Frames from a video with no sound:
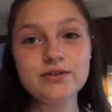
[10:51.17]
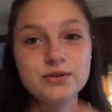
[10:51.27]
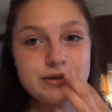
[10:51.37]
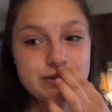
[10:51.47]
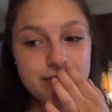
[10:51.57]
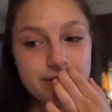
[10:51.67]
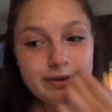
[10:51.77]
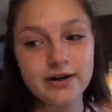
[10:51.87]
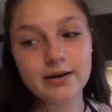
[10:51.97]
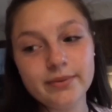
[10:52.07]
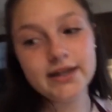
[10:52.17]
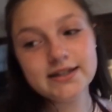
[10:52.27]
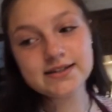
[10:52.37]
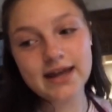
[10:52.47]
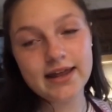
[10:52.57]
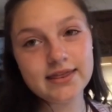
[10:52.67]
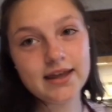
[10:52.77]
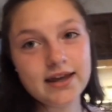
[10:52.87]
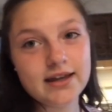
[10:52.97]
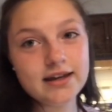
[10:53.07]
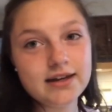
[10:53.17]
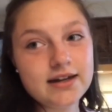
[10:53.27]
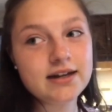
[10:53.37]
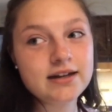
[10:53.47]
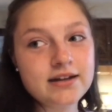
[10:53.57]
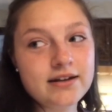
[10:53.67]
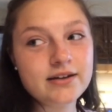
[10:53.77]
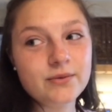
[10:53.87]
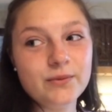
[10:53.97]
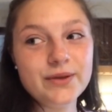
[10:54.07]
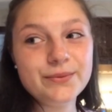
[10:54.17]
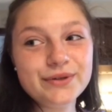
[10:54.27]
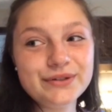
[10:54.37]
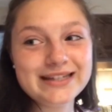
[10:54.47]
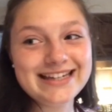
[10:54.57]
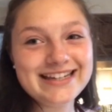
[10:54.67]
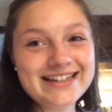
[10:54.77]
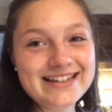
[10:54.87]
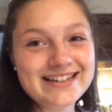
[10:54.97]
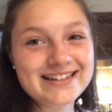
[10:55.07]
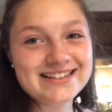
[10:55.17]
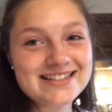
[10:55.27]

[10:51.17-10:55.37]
so I'm just going to put it on plates and then we will eat.